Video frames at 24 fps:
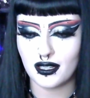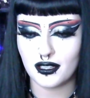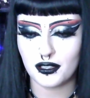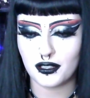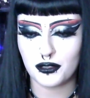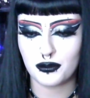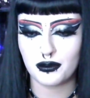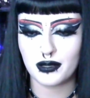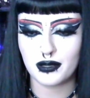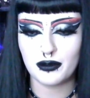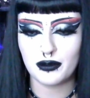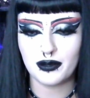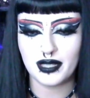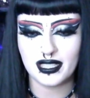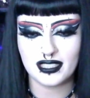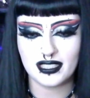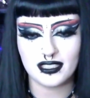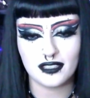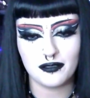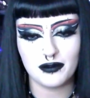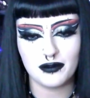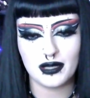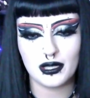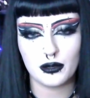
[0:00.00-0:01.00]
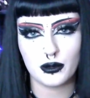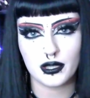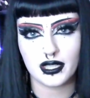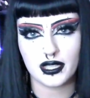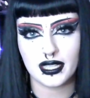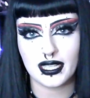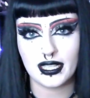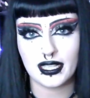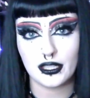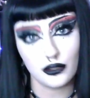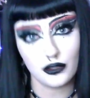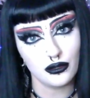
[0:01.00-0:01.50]
3 weeks of me
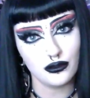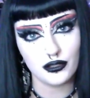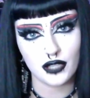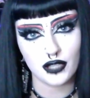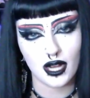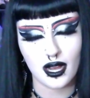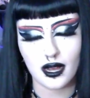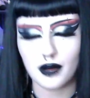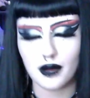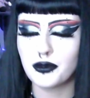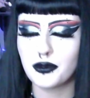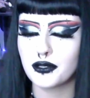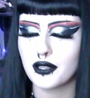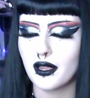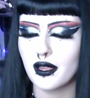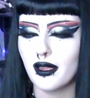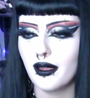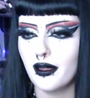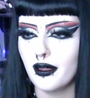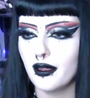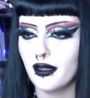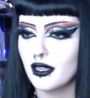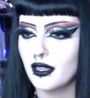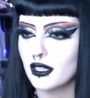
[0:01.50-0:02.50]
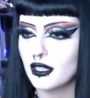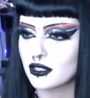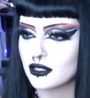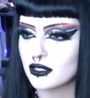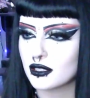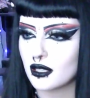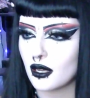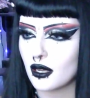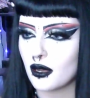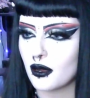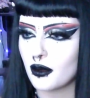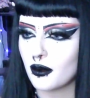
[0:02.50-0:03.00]
working 2 jobs.
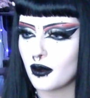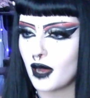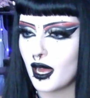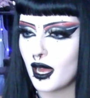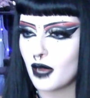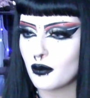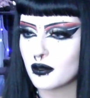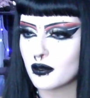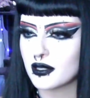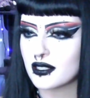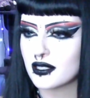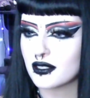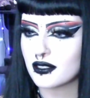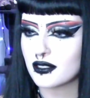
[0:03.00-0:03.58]
So I was